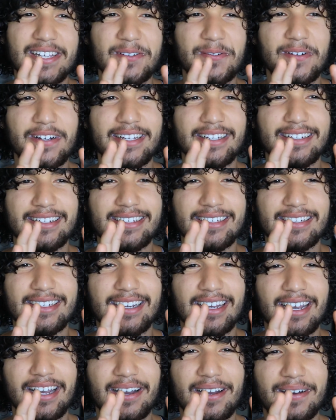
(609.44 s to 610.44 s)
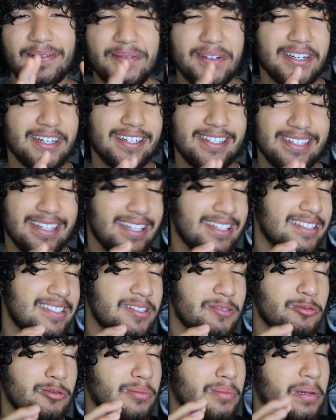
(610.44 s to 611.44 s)
I went, I'm not gonna lie, this
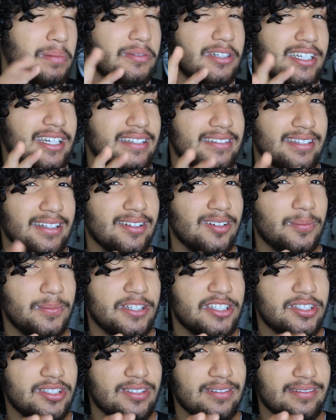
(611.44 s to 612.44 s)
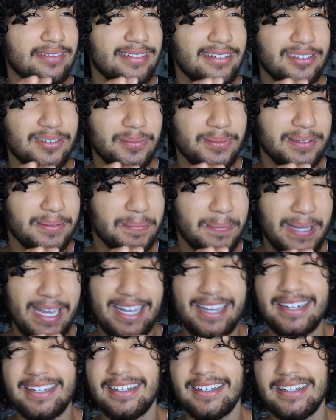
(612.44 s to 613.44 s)
is when memory gets a little bit
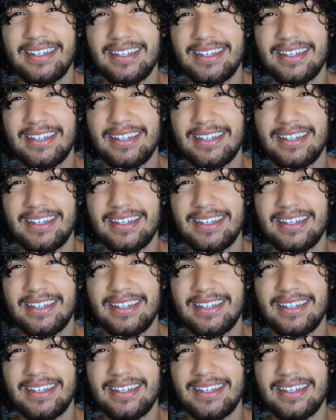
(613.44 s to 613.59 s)
bad.